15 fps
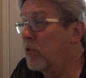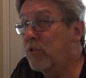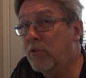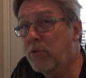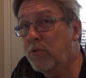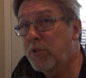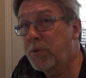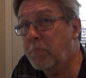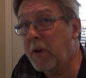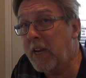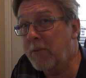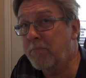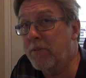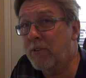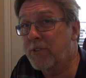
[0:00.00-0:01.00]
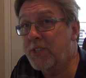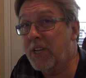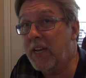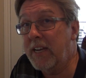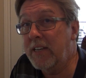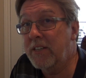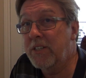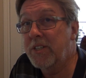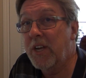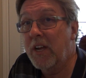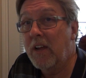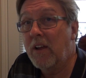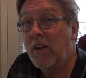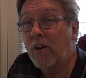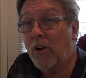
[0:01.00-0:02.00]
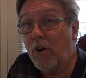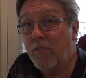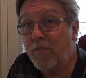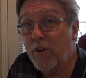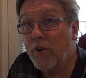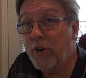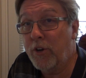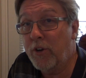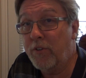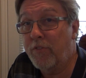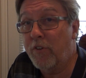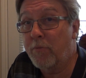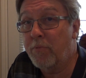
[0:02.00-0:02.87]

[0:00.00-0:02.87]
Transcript: newspaper sites are very good for